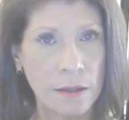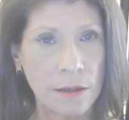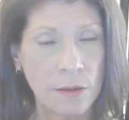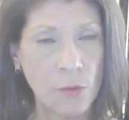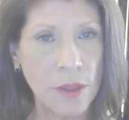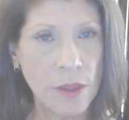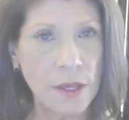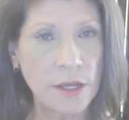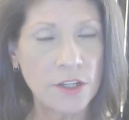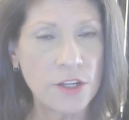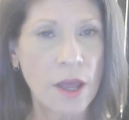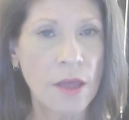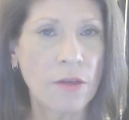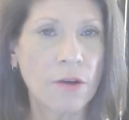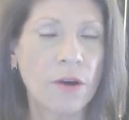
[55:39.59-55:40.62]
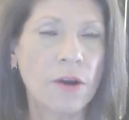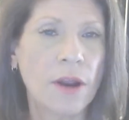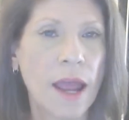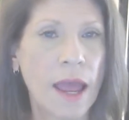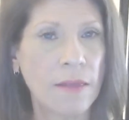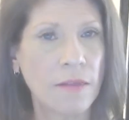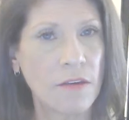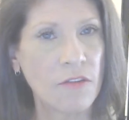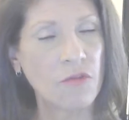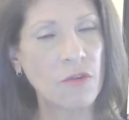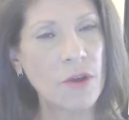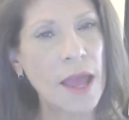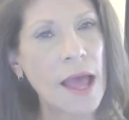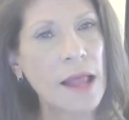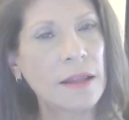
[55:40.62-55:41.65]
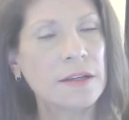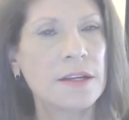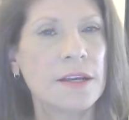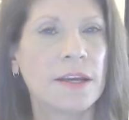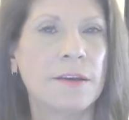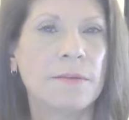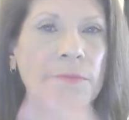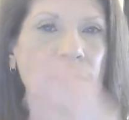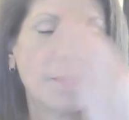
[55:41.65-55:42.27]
with each other and this reality,